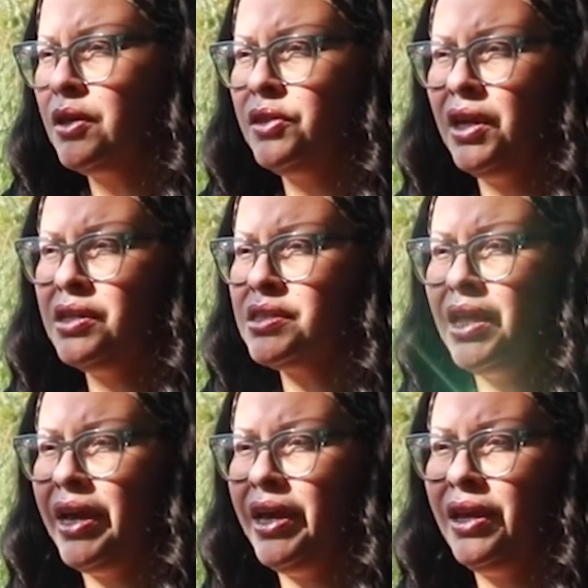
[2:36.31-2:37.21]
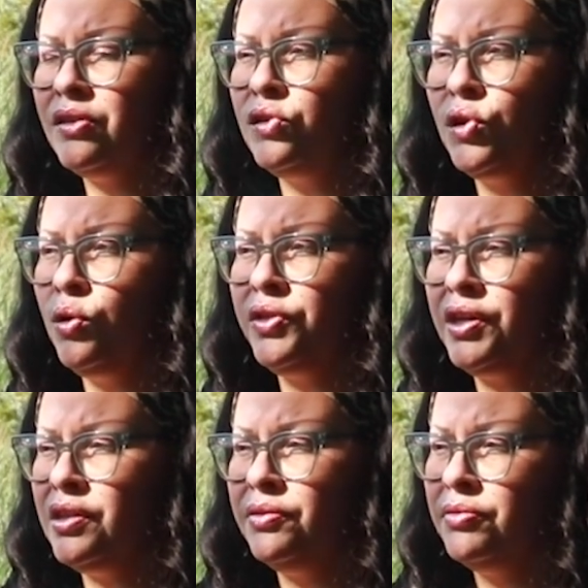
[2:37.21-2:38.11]
Things like,
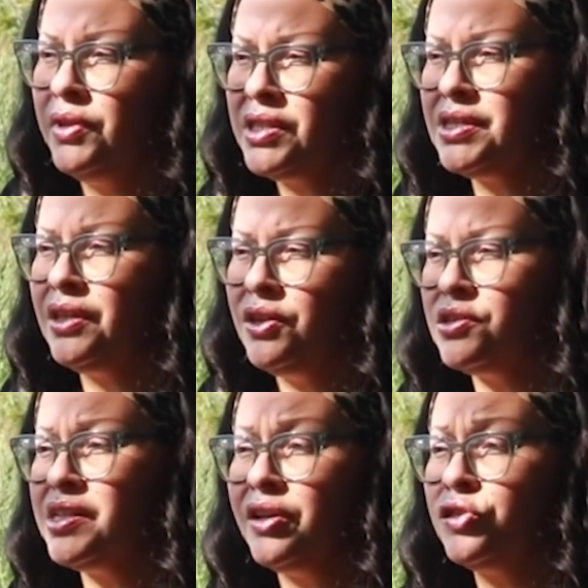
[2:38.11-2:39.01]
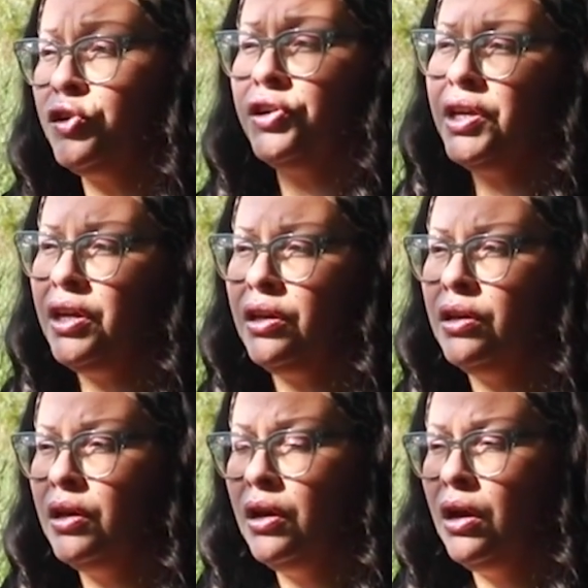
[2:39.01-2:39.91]
let's say there's like
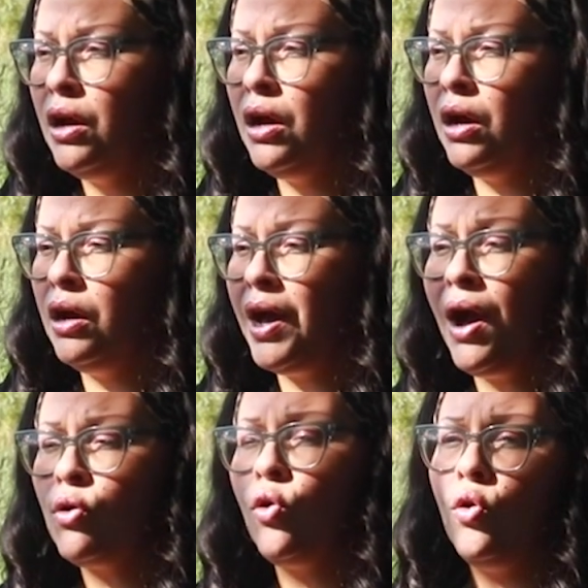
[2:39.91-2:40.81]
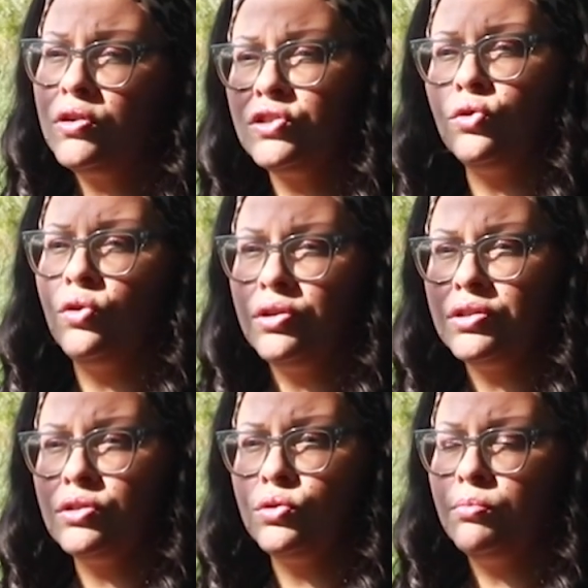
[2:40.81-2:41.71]
30 alcohol
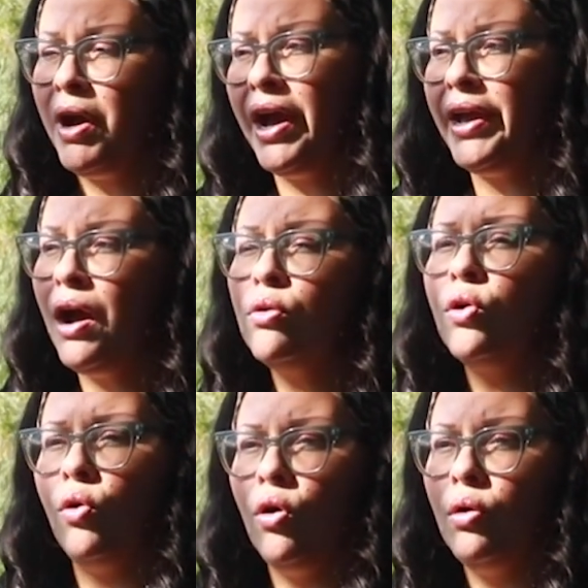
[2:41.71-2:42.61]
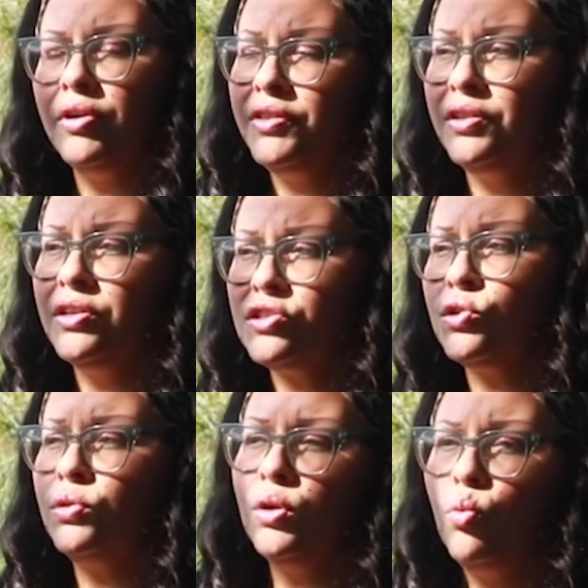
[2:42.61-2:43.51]
stores to buy alcohol, and then there's
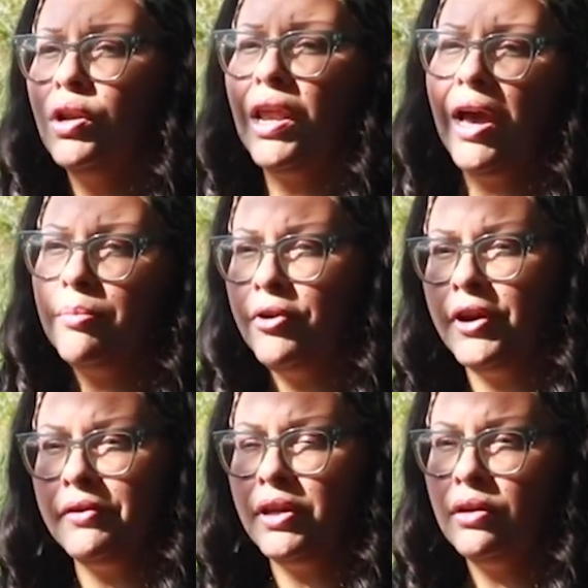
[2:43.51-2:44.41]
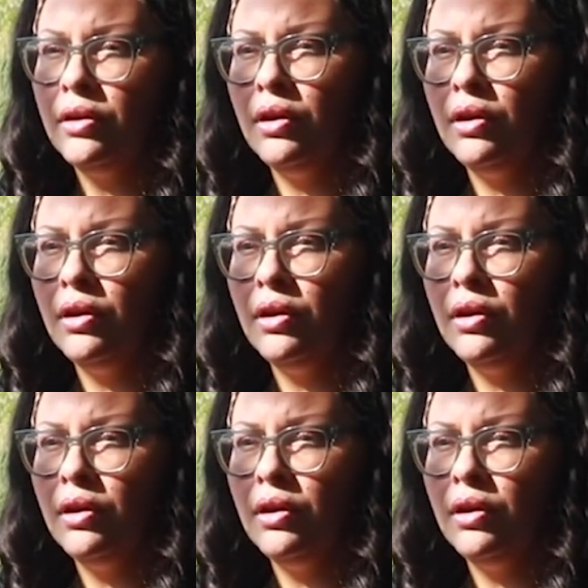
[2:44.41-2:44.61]
only one library.